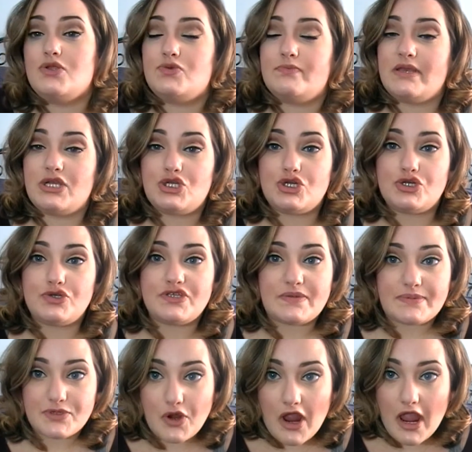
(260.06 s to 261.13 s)
Make sure you
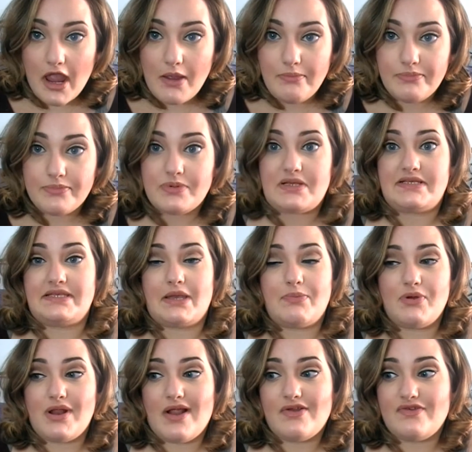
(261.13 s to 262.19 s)
subscribe because I
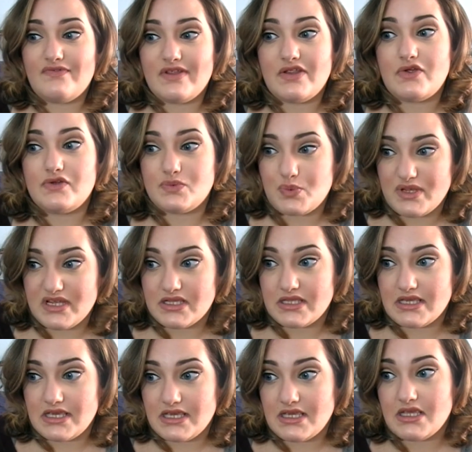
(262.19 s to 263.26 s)
put out new videos
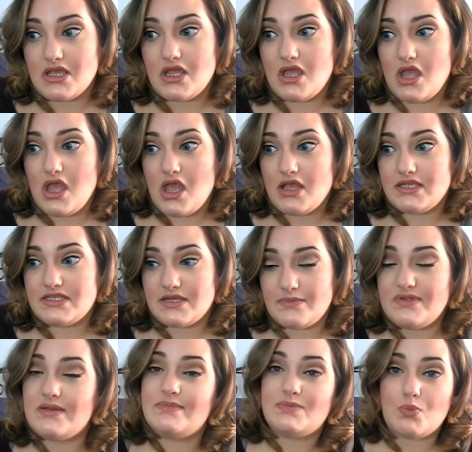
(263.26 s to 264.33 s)
weekly,
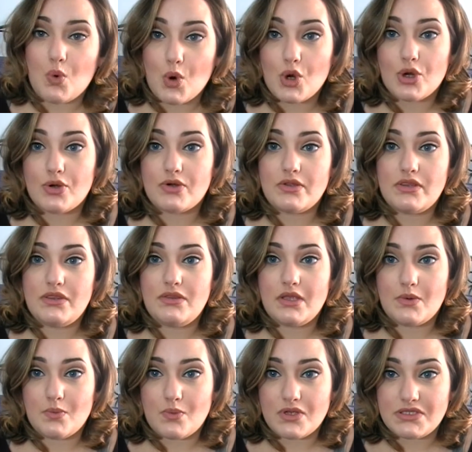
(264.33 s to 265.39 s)
sometimes more
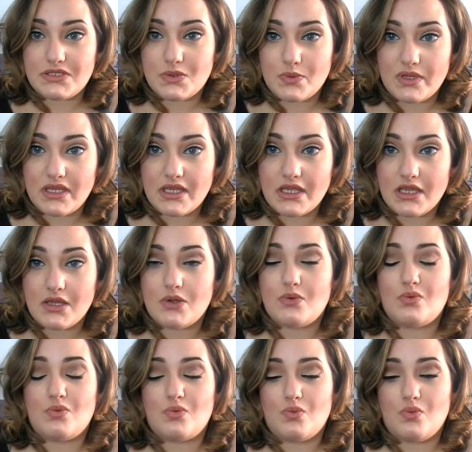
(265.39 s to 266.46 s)
than once a week
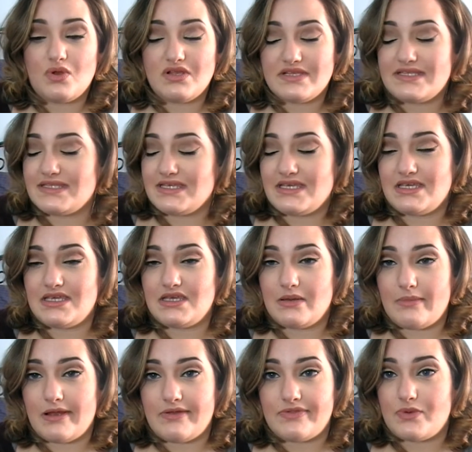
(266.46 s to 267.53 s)
we'll see
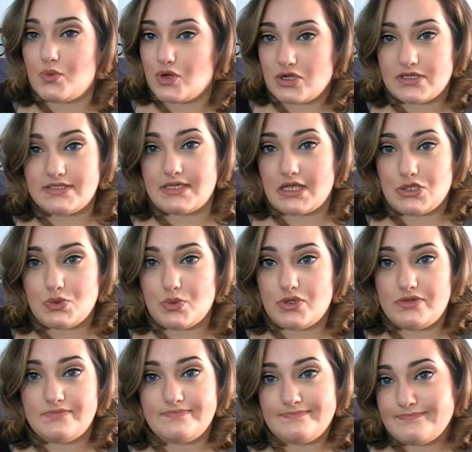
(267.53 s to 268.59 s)
about the work schedule.